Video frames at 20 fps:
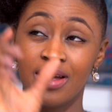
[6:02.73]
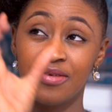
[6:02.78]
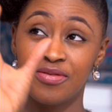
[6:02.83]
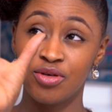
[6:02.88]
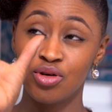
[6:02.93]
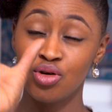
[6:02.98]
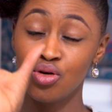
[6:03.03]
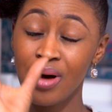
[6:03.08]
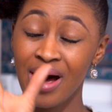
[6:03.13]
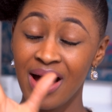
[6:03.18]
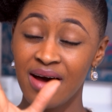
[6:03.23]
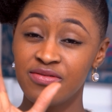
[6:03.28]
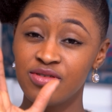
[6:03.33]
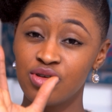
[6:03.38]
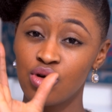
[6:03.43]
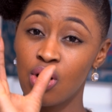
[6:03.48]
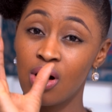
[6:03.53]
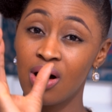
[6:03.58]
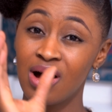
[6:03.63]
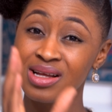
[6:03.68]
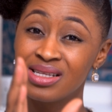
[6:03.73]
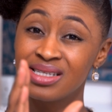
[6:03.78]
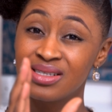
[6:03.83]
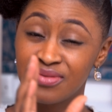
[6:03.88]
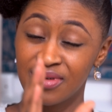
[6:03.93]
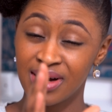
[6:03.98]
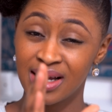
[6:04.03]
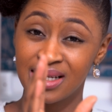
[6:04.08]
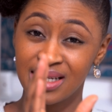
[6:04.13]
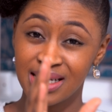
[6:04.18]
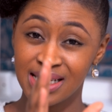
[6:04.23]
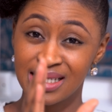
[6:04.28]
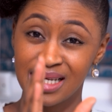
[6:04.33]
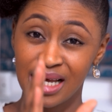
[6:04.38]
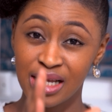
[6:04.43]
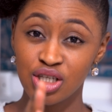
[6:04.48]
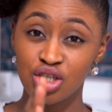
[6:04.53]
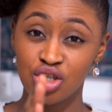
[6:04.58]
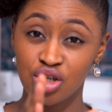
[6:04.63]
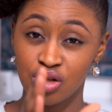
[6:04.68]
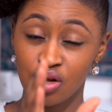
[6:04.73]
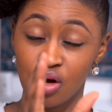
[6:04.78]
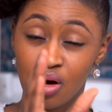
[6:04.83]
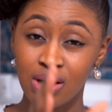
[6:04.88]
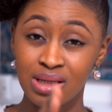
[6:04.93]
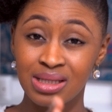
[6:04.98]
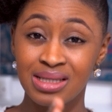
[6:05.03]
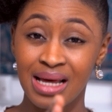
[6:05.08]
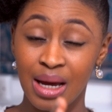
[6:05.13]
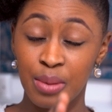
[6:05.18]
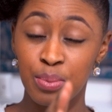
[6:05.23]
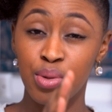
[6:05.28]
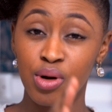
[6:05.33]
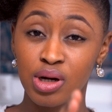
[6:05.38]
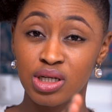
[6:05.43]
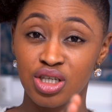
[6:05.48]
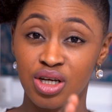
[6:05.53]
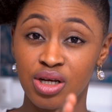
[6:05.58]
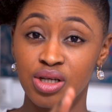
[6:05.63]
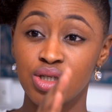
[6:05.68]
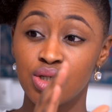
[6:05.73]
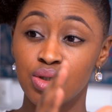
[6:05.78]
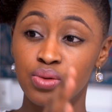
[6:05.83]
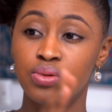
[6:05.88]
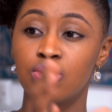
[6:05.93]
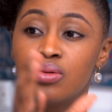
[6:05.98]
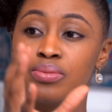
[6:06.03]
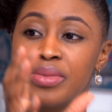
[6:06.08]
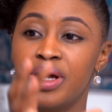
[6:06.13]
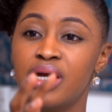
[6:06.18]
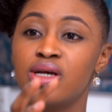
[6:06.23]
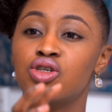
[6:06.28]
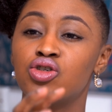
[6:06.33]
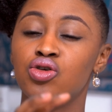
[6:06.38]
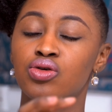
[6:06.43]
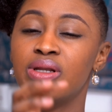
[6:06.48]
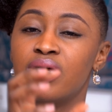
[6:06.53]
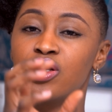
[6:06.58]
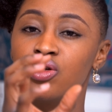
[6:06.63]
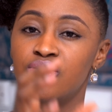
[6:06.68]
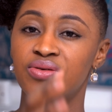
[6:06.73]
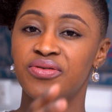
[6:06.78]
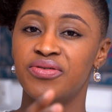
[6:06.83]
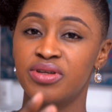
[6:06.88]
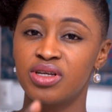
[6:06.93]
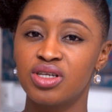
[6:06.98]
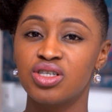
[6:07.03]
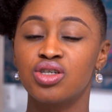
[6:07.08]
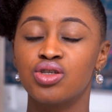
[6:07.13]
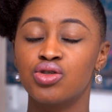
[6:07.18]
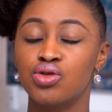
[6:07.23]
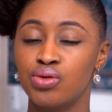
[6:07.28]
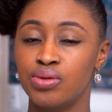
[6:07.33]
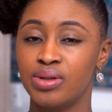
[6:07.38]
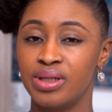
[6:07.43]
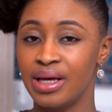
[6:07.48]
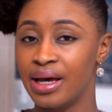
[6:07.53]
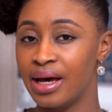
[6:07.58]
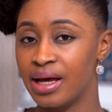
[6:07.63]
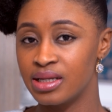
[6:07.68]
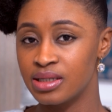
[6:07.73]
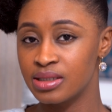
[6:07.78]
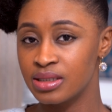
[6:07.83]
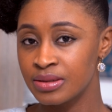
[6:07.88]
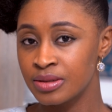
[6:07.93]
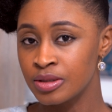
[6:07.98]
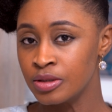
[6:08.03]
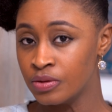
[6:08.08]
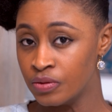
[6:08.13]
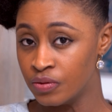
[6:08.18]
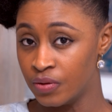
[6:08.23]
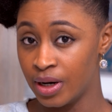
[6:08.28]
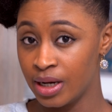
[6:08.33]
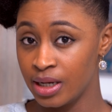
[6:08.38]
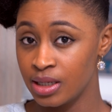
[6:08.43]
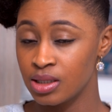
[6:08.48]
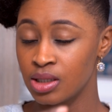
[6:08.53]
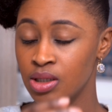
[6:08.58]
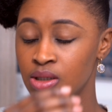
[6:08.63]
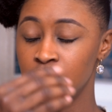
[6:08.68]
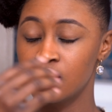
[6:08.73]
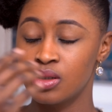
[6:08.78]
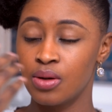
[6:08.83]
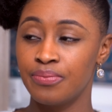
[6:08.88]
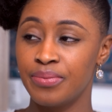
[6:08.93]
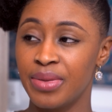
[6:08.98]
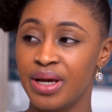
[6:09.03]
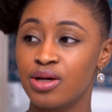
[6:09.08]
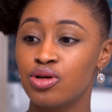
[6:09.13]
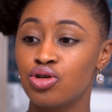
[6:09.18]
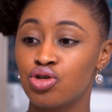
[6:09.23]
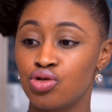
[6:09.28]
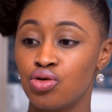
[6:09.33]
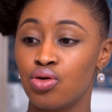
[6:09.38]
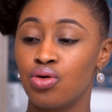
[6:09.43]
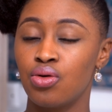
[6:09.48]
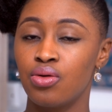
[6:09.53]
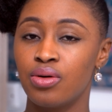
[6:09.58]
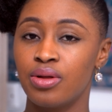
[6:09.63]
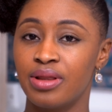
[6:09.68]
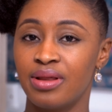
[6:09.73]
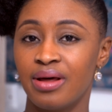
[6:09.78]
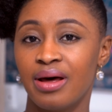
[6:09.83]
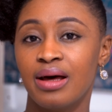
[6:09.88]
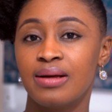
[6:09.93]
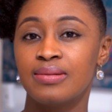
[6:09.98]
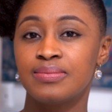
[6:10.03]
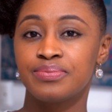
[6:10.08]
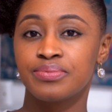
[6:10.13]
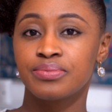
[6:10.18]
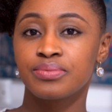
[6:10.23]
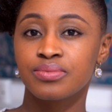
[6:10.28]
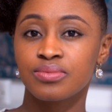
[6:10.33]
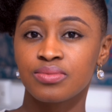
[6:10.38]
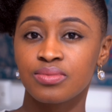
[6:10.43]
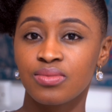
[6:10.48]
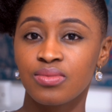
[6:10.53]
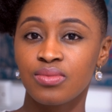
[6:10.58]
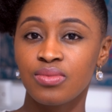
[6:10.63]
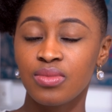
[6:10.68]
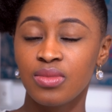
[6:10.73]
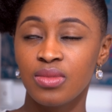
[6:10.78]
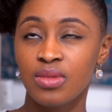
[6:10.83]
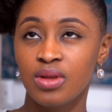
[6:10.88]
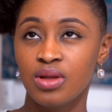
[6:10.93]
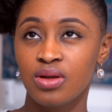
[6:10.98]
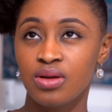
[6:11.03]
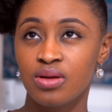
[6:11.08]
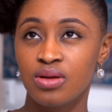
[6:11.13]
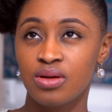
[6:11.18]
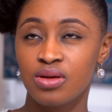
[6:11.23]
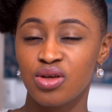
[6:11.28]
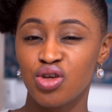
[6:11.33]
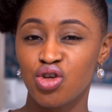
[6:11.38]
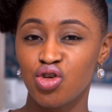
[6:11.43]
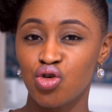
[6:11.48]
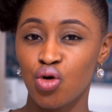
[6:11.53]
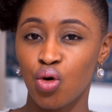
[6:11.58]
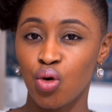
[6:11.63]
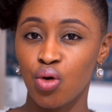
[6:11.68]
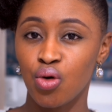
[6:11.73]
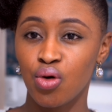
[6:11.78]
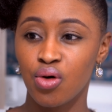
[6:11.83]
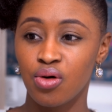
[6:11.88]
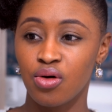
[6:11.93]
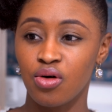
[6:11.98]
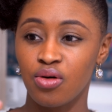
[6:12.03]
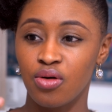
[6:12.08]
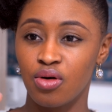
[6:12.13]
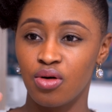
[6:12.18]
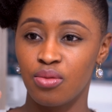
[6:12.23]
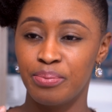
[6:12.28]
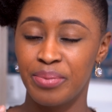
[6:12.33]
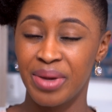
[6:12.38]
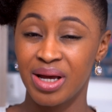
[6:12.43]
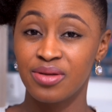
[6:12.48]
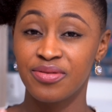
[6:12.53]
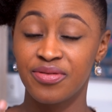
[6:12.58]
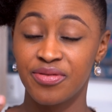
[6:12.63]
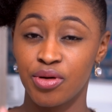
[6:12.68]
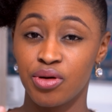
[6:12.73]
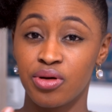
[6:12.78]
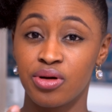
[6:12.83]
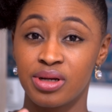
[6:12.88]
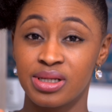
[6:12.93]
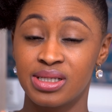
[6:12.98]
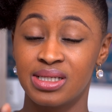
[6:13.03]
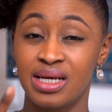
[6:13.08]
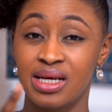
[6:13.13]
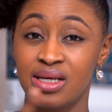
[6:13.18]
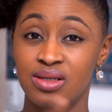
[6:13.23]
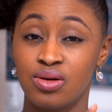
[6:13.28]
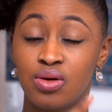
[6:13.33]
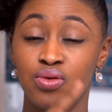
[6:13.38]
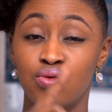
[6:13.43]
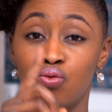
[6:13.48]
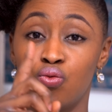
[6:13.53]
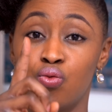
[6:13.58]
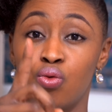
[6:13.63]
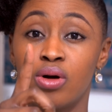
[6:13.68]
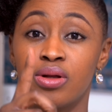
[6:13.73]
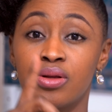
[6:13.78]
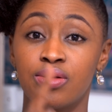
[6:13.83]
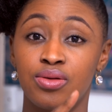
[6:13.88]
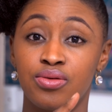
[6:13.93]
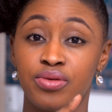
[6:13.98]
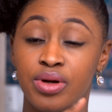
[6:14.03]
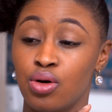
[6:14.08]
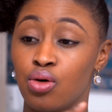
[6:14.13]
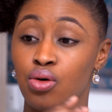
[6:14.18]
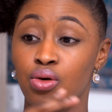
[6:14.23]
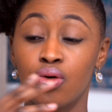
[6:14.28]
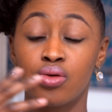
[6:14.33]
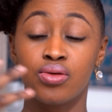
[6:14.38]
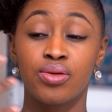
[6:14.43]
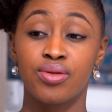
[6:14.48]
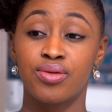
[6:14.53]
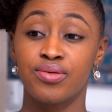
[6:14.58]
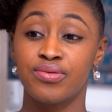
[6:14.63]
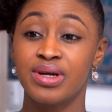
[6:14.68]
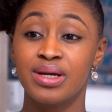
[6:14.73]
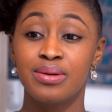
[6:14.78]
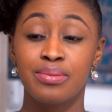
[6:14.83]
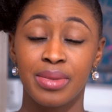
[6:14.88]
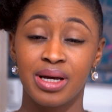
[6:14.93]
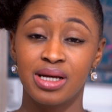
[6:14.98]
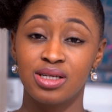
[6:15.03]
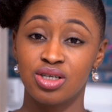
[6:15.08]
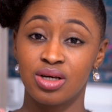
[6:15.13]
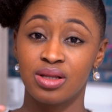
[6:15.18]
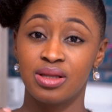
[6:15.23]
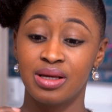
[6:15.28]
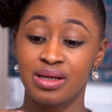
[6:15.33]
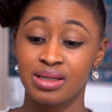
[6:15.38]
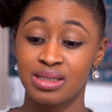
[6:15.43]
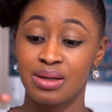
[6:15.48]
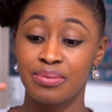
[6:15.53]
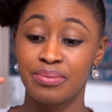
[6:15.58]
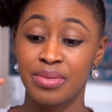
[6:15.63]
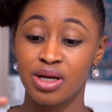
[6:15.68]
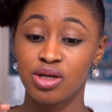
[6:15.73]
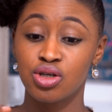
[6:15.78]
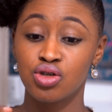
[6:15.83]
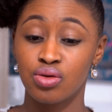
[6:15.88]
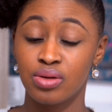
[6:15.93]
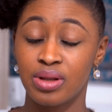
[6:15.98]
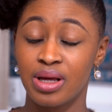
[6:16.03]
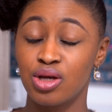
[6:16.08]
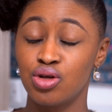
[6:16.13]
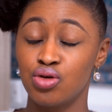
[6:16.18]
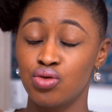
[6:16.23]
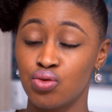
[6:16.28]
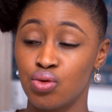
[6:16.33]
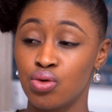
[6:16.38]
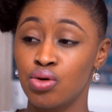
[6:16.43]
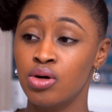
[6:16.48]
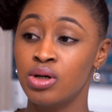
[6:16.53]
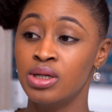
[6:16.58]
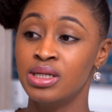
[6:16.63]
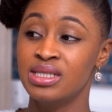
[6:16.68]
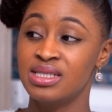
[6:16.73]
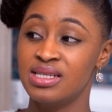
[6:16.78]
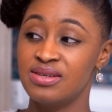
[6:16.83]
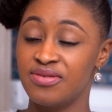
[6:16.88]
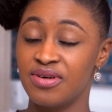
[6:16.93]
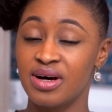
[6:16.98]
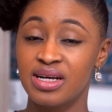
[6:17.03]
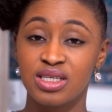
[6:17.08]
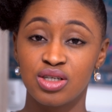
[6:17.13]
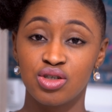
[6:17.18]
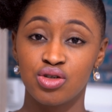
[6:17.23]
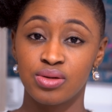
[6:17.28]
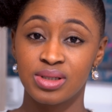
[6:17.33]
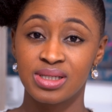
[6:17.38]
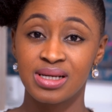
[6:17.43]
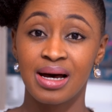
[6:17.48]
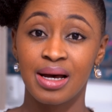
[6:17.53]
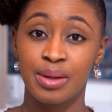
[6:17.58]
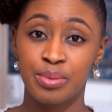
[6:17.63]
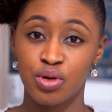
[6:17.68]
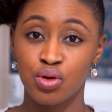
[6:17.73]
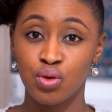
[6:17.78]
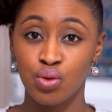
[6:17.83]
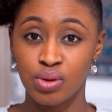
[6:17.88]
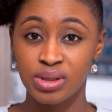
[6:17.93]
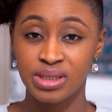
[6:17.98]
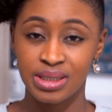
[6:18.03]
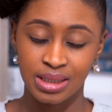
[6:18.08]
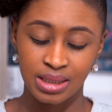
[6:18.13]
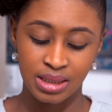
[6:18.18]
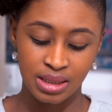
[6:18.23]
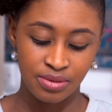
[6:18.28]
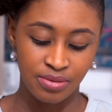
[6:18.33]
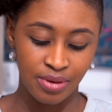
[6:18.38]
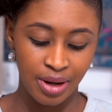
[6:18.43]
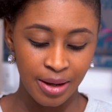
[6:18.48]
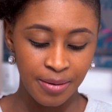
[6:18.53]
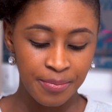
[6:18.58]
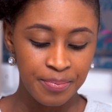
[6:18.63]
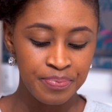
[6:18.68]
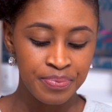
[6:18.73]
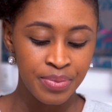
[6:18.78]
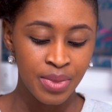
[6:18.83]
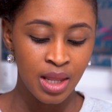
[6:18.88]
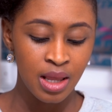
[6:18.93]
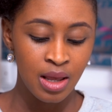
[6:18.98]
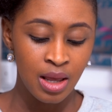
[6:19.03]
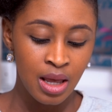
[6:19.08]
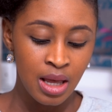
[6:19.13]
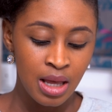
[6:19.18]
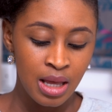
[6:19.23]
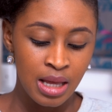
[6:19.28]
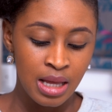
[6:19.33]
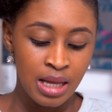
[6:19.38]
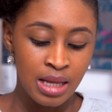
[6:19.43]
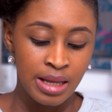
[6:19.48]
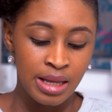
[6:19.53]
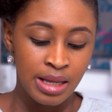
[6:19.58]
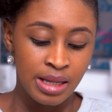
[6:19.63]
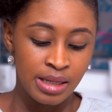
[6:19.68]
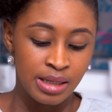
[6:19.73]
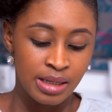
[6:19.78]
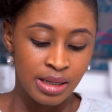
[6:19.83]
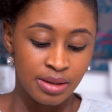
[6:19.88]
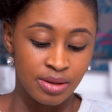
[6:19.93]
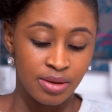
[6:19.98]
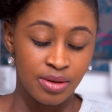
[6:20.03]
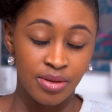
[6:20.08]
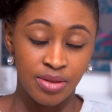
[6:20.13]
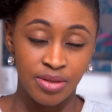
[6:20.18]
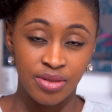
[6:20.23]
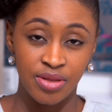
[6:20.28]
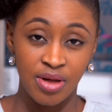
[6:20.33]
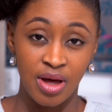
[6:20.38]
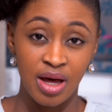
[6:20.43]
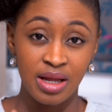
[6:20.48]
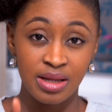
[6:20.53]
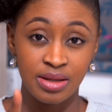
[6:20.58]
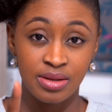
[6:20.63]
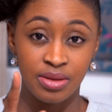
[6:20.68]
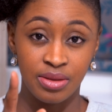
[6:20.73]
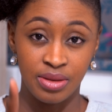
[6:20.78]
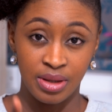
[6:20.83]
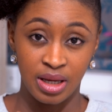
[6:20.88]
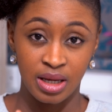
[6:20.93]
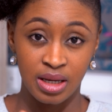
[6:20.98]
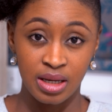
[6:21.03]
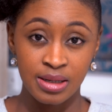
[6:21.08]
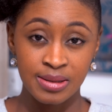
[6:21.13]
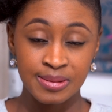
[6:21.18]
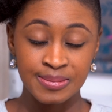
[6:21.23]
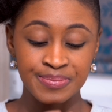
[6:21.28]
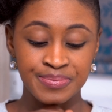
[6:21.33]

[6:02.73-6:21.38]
if you have your undivided attention on that project, you will make sure that you finish it to the end, right? So make sure that your main focus is on one thing or 3 major things, and make sure that you're dividing your time accordingly, right? The third thing